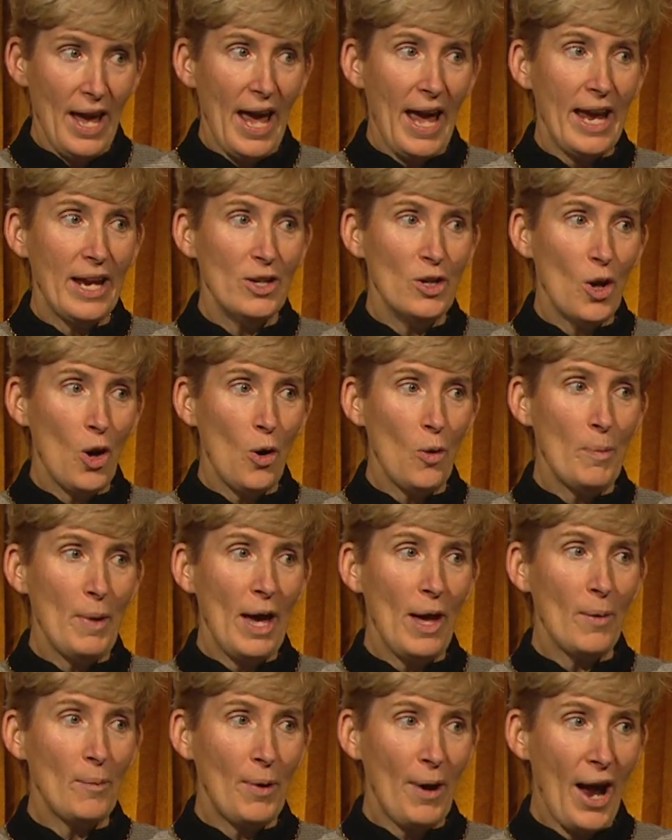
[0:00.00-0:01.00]
a
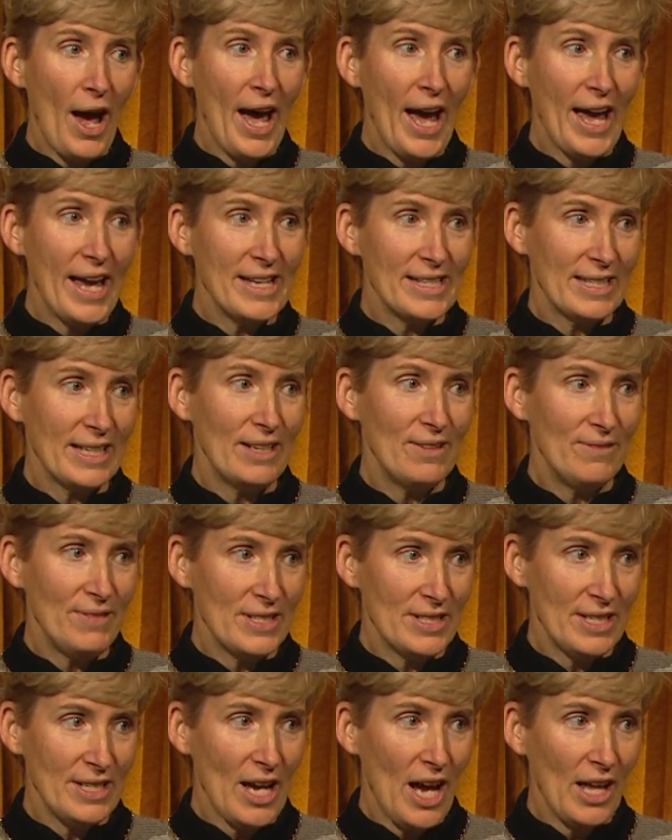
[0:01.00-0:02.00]
Nobel Prize in
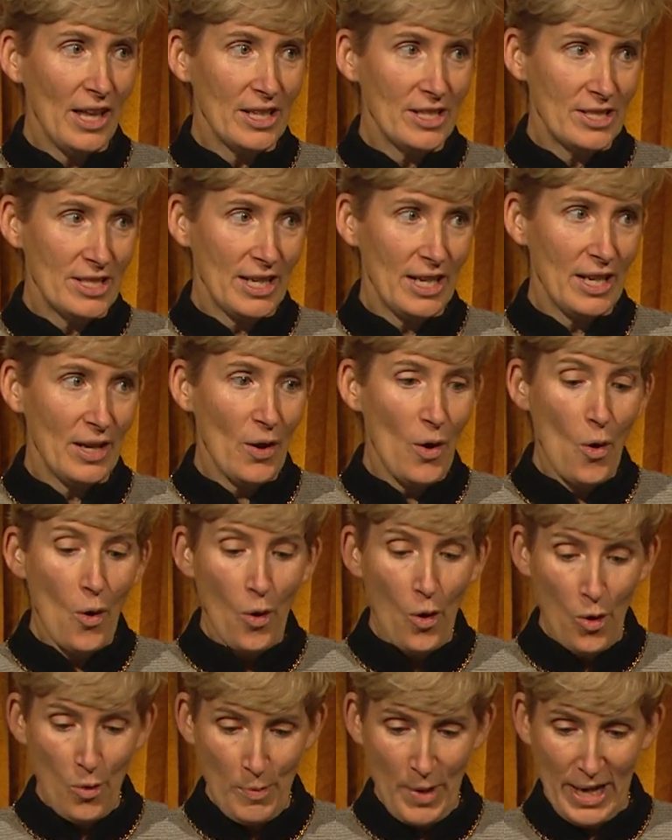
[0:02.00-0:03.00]
Physiology
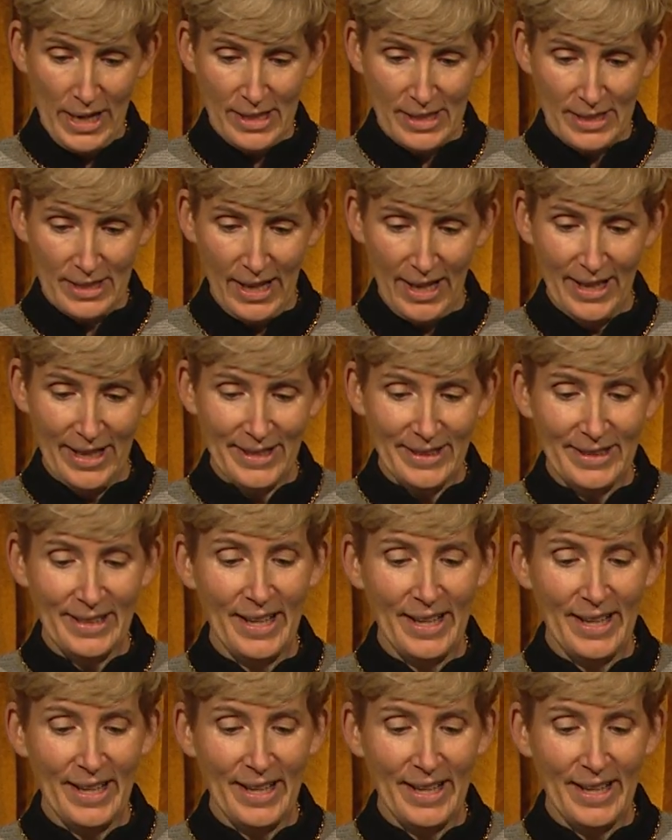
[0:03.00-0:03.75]
or Medicine.